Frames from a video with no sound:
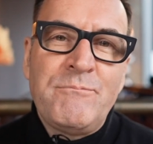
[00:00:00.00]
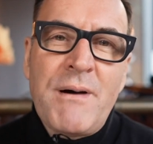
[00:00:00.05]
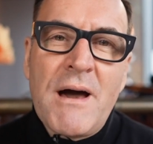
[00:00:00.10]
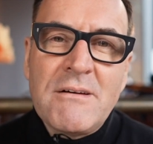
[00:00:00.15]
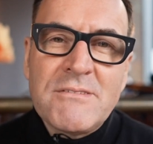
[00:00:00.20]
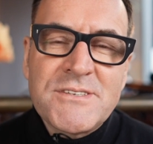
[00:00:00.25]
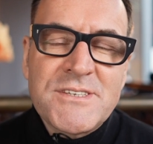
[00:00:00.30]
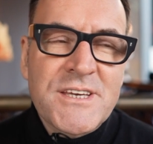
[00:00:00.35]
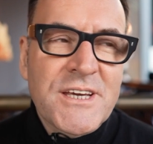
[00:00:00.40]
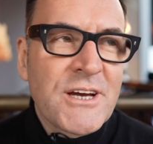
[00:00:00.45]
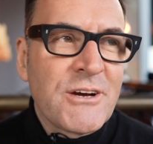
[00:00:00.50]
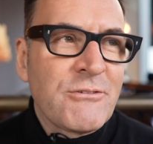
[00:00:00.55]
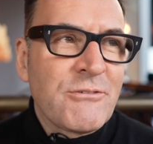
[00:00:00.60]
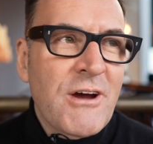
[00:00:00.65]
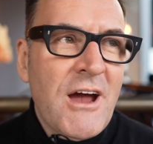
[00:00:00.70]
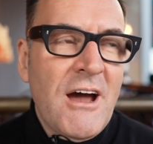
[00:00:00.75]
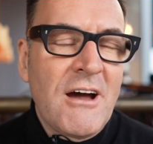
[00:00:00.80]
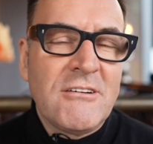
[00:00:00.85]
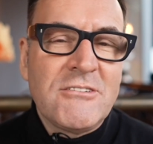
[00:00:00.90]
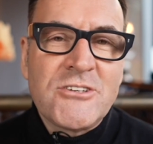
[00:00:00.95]
bouncing
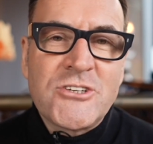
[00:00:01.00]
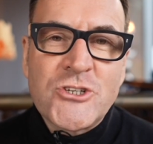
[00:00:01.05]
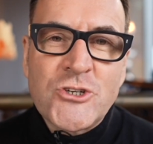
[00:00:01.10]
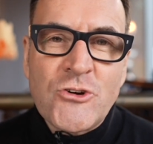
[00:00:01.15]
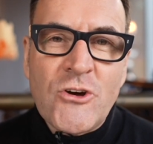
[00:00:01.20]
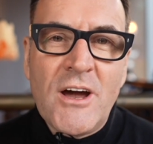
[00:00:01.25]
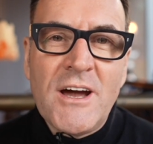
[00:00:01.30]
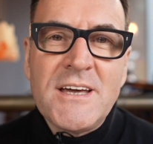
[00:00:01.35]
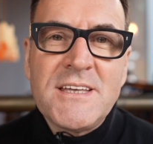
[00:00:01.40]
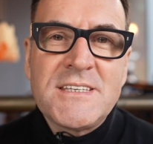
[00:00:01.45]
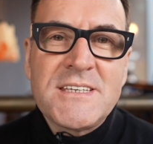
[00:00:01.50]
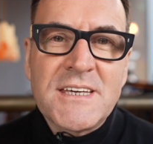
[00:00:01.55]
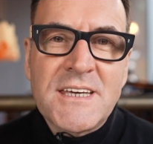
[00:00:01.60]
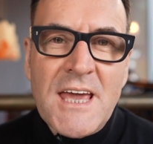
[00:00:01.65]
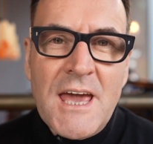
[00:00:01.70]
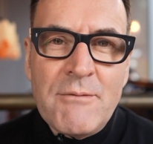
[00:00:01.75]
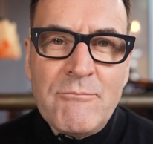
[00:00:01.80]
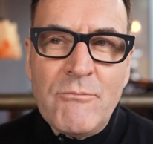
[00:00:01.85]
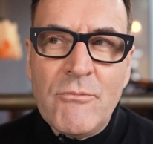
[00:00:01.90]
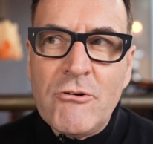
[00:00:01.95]
around, trying to
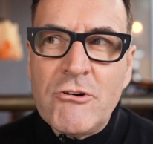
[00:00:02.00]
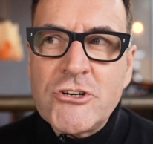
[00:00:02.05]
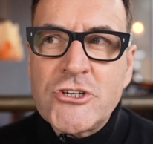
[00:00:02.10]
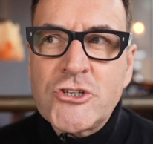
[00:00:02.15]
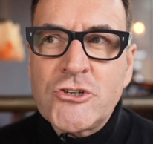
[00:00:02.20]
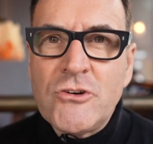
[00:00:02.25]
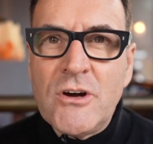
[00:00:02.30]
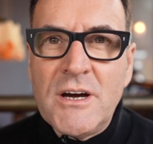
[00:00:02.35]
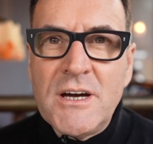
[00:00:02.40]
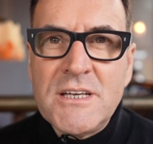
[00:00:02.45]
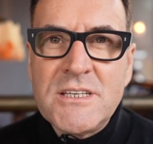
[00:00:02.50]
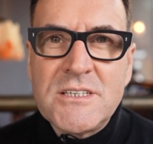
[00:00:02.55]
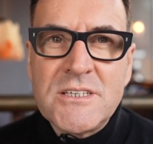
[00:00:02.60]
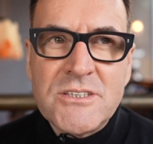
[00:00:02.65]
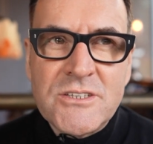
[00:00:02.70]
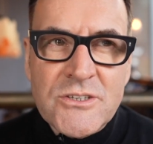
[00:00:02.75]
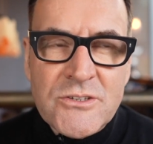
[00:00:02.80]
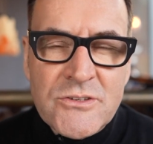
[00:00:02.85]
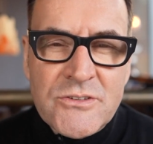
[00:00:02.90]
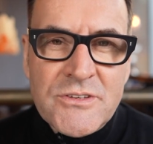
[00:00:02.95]
get more, trying
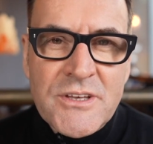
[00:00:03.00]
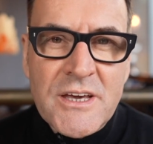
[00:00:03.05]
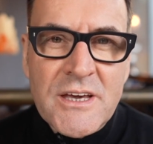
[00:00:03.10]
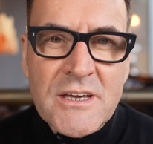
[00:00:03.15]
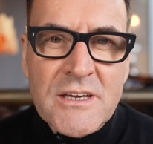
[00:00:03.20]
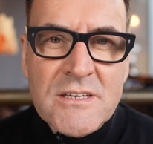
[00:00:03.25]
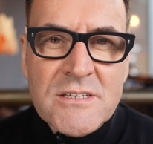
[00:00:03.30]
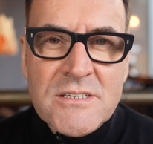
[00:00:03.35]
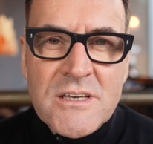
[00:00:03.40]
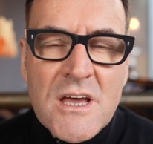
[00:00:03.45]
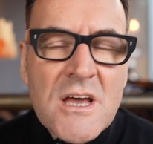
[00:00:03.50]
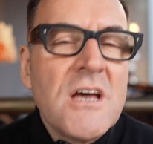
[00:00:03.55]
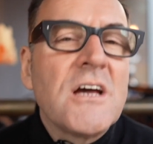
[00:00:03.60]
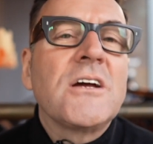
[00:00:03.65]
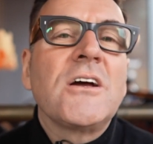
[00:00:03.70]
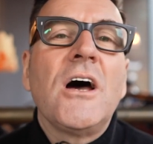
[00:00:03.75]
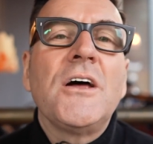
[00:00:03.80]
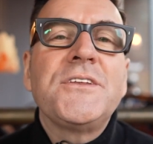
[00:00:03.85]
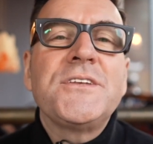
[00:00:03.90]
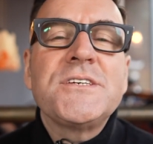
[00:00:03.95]
to do things.
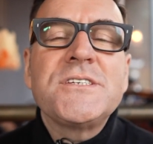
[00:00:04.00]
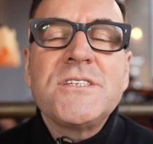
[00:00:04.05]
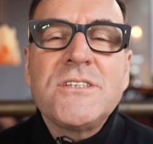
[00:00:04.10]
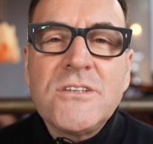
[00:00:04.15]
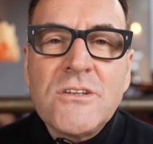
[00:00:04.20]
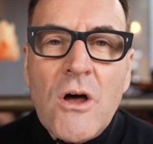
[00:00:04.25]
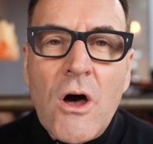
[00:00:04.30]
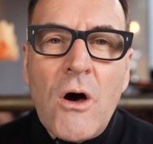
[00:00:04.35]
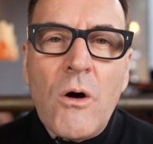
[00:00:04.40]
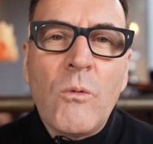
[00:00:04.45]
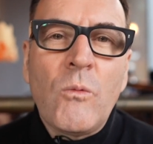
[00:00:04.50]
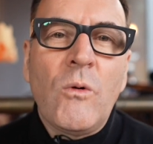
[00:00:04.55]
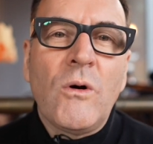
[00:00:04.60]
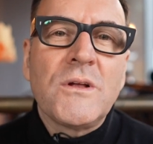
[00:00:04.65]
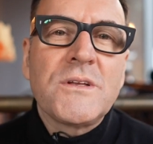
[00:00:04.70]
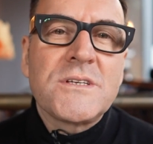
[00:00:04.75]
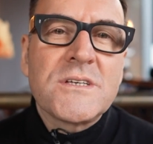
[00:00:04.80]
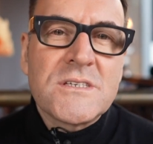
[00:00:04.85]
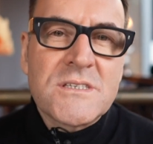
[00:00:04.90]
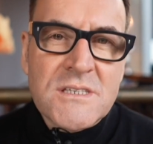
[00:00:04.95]
God does not
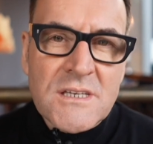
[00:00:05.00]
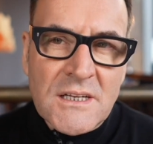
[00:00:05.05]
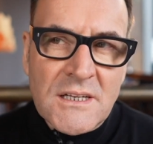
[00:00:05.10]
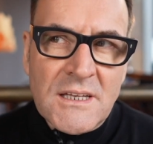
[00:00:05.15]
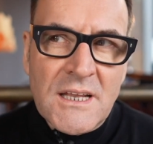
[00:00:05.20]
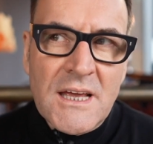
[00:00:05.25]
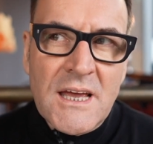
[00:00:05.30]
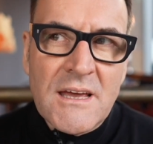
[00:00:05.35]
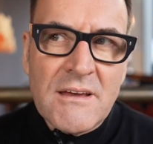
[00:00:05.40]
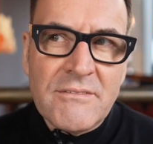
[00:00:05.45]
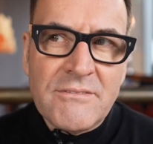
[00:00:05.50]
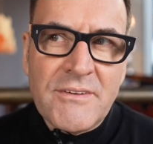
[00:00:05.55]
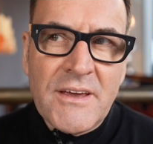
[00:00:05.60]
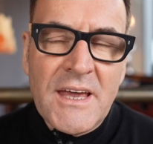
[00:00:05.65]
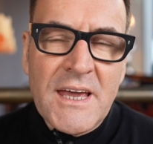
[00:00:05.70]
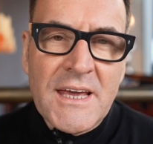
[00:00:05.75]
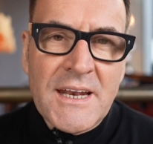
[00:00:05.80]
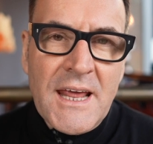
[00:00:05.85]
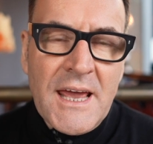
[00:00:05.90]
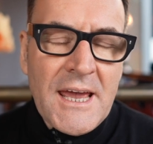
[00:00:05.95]
want us to live
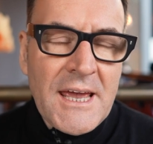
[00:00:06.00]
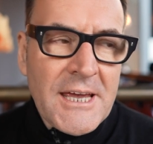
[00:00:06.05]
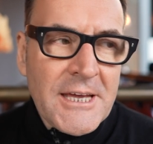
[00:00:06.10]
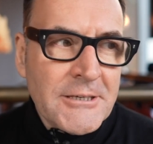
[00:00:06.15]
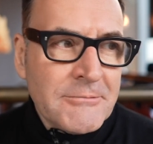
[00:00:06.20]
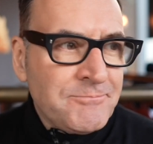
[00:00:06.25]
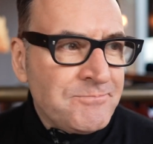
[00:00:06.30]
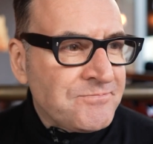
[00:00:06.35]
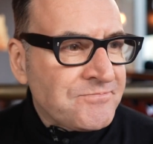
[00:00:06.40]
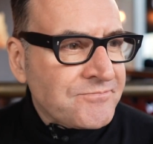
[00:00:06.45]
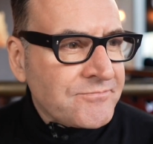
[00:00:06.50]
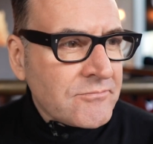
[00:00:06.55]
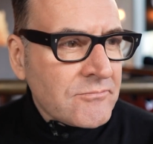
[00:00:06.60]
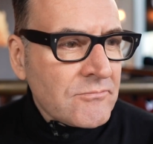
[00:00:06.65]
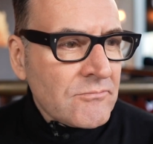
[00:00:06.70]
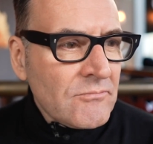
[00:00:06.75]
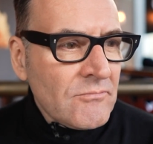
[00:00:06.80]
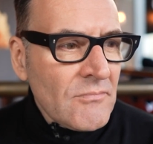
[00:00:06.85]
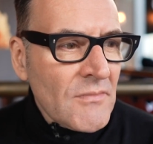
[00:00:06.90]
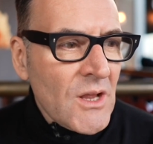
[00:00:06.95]

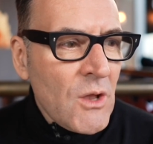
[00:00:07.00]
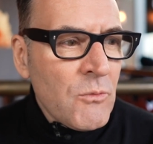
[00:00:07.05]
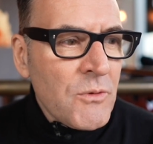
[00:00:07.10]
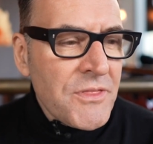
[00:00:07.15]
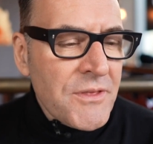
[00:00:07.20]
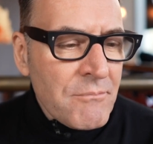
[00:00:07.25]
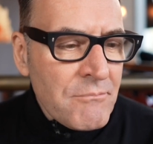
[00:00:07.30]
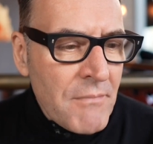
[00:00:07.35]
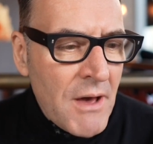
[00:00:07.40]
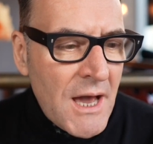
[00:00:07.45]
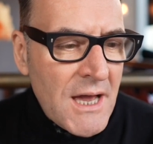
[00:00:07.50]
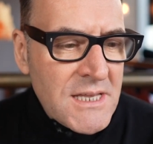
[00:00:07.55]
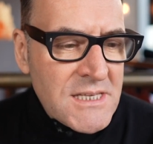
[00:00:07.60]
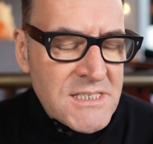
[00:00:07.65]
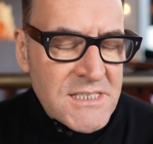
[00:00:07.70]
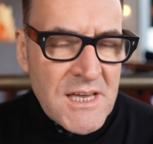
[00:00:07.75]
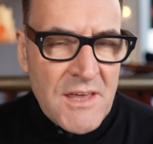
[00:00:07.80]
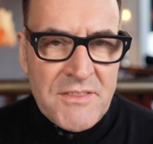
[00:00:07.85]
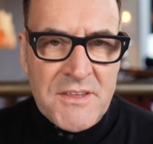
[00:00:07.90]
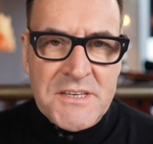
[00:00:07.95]
with a
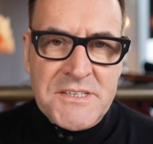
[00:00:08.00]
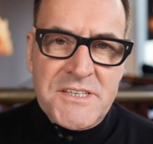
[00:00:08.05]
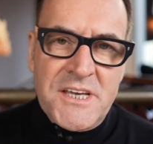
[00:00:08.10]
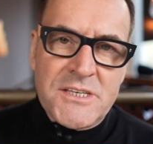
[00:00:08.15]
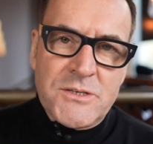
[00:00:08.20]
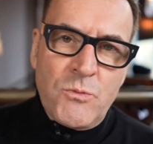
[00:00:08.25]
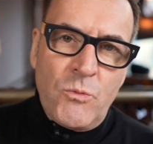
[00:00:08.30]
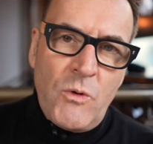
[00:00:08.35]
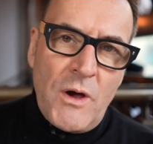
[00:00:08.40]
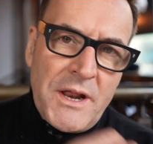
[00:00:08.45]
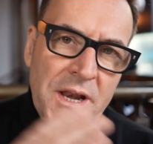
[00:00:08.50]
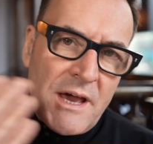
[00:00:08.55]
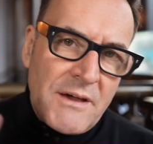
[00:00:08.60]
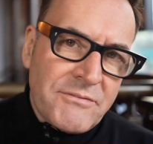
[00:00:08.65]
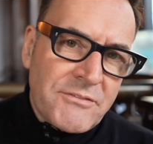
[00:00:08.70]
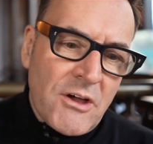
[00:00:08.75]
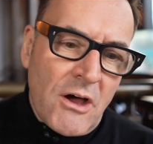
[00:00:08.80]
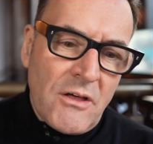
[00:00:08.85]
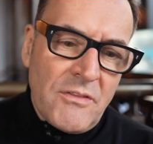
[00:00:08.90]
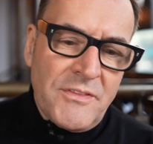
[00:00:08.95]
mindset that says, when
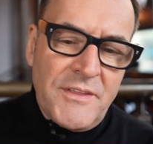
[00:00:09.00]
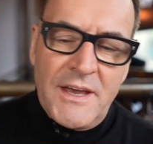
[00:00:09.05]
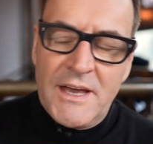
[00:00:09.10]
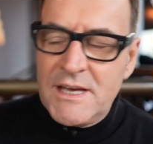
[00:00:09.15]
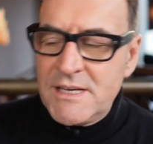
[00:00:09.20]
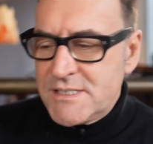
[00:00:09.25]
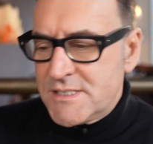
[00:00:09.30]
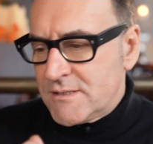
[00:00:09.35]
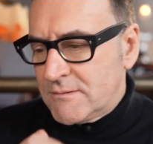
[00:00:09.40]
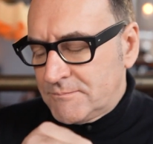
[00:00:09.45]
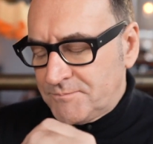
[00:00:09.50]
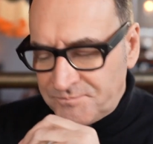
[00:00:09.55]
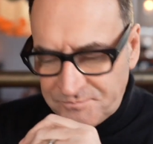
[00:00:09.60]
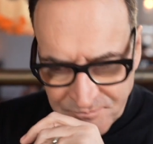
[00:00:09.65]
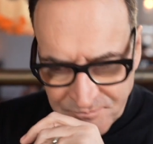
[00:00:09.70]
I've got this,